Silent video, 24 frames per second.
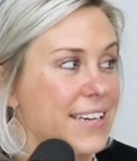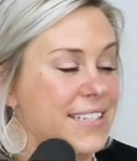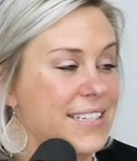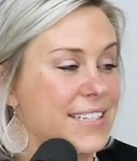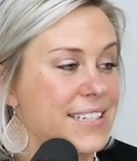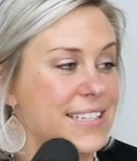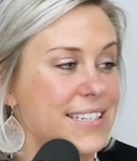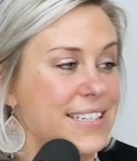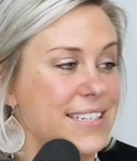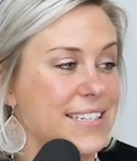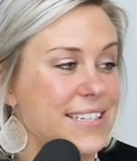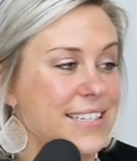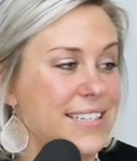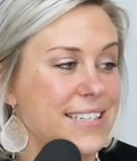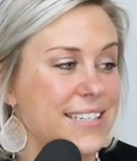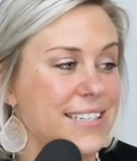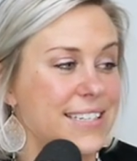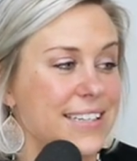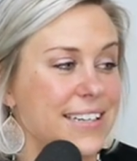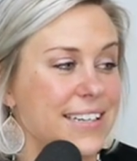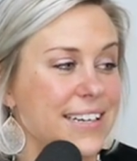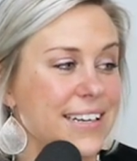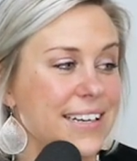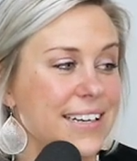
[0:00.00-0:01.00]

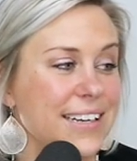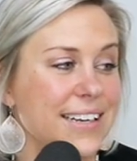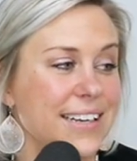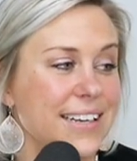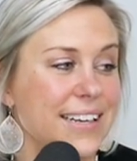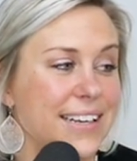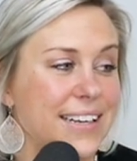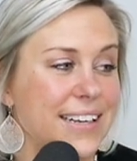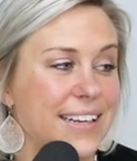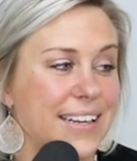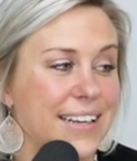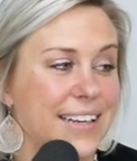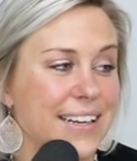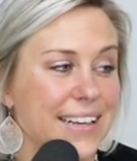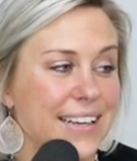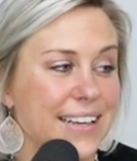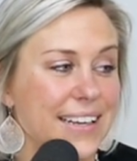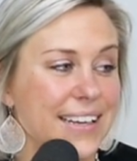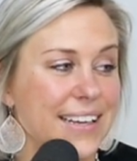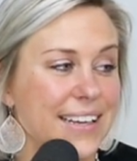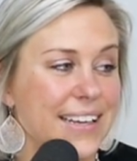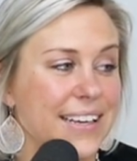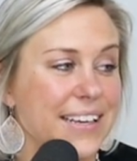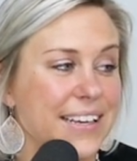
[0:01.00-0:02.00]

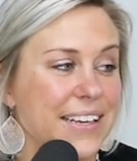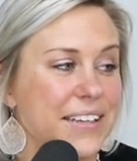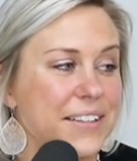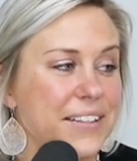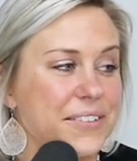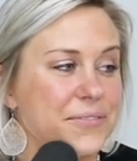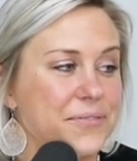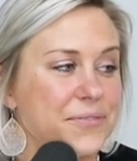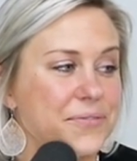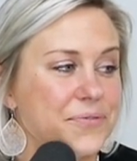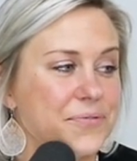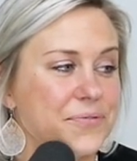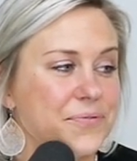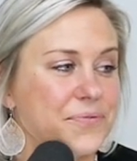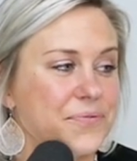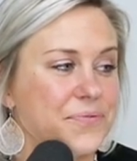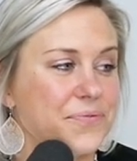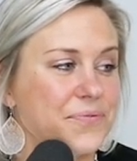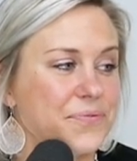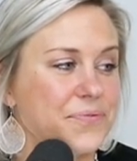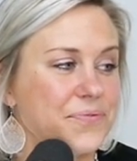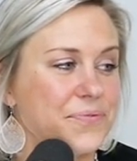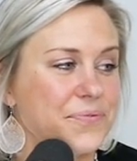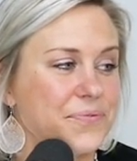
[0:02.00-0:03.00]

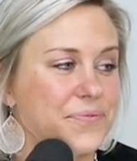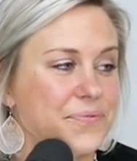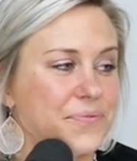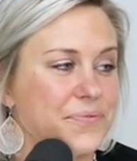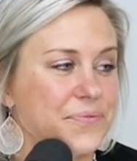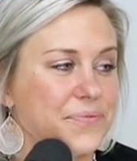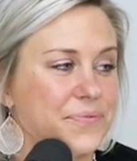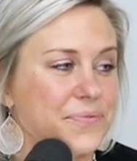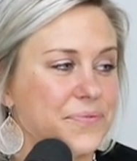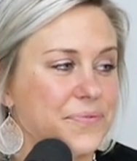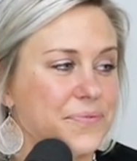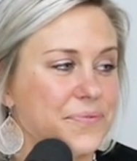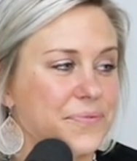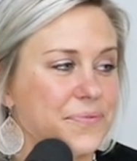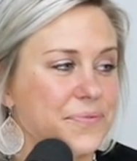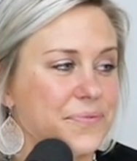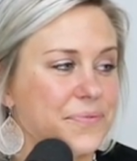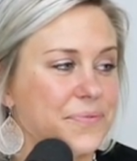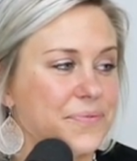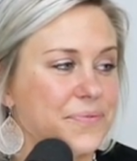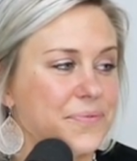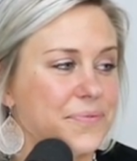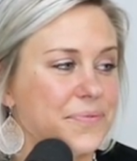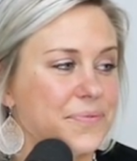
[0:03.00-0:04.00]

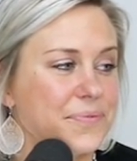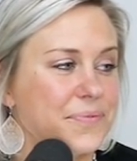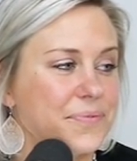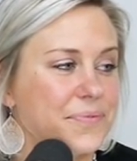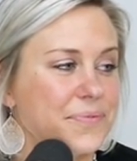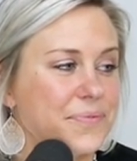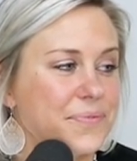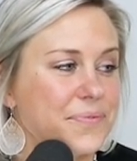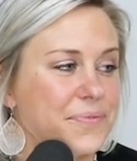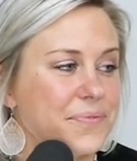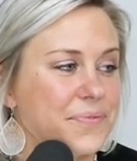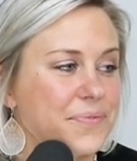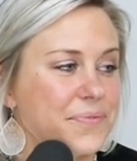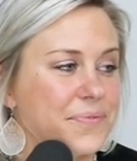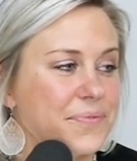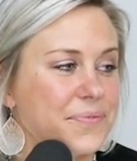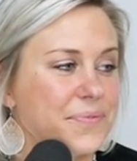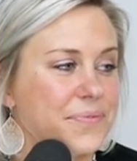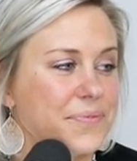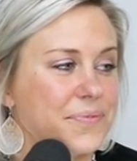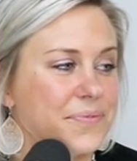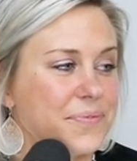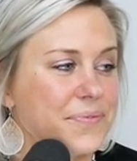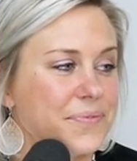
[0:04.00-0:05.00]
This person isn't speaking.